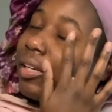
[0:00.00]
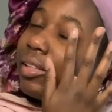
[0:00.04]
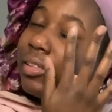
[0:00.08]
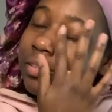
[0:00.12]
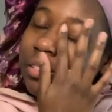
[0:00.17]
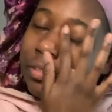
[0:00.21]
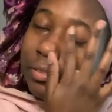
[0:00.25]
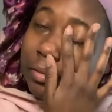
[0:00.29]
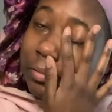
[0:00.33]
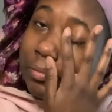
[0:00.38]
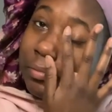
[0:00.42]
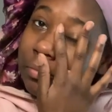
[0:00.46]
eye
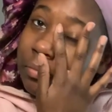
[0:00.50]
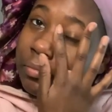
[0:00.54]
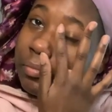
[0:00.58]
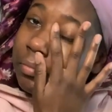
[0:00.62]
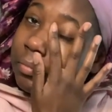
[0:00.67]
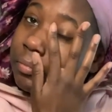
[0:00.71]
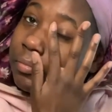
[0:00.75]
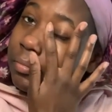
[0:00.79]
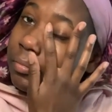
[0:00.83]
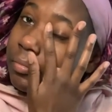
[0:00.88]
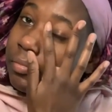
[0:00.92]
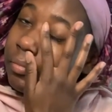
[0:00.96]
serum.
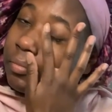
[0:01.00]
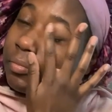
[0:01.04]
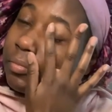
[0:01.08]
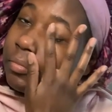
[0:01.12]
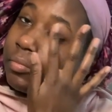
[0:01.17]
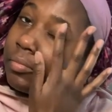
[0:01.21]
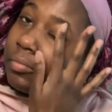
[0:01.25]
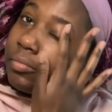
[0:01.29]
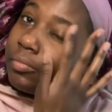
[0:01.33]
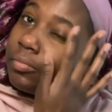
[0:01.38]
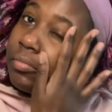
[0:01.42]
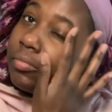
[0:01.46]

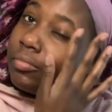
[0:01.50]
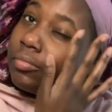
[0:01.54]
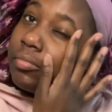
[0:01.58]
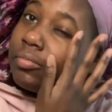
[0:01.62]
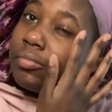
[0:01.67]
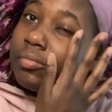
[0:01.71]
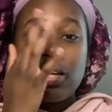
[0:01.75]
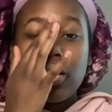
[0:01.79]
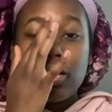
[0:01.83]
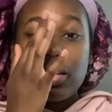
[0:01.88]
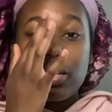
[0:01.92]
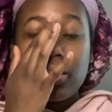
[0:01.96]

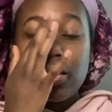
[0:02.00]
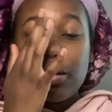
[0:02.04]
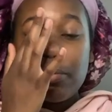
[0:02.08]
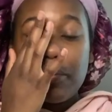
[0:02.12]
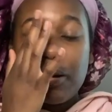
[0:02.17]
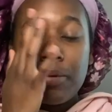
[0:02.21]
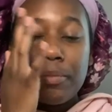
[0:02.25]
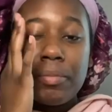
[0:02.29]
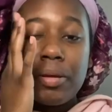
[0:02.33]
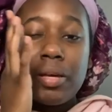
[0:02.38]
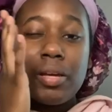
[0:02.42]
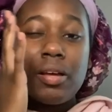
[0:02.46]
Yeah, I did
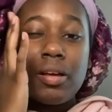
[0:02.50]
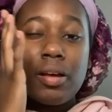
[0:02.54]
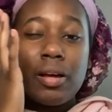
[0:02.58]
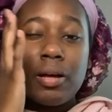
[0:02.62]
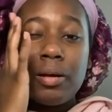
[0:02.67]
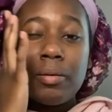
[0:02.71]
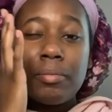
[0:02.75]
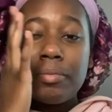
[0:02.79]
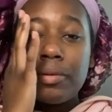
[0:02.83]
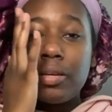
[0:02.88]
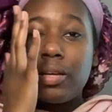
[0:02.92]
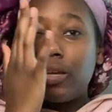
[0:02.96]
my
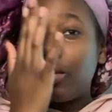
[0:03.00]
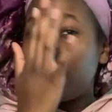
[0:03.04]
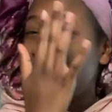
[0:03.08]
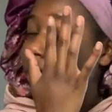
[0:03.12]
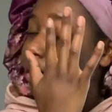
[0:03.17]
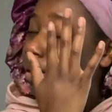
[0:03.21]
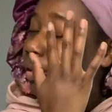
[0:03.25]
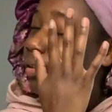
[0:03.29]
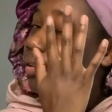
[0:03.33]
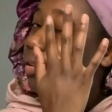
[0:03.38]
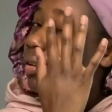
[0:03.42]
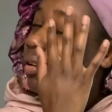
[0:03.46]
makeup
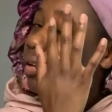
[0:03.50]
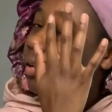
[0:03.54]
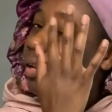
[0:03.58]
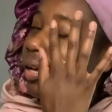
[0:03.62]
and